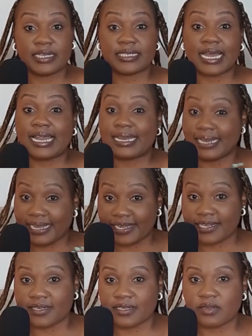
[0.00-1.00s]
it
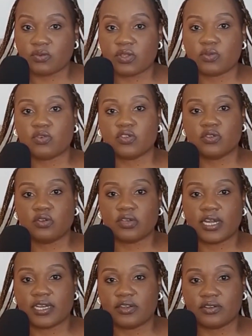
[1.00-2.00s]
aligned with what
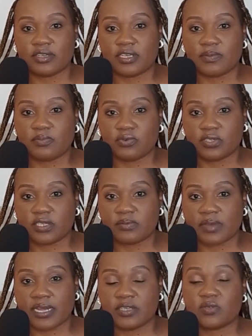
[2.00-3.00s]
God had already put
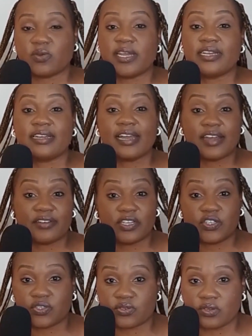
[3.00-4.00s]
in my heart. So I
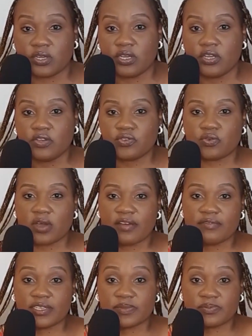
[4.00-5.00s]
encourage you to
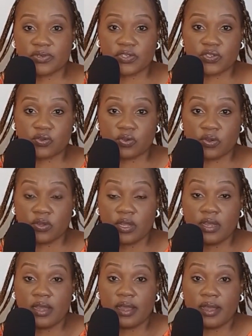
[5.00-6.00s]
have a spiritual
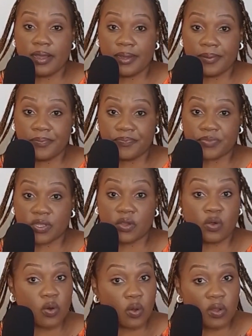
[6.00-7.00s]
um,
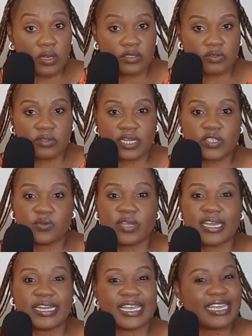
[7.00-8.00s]
goal so that you
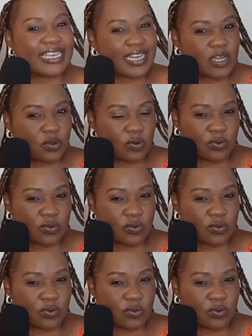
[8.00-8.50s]
can hear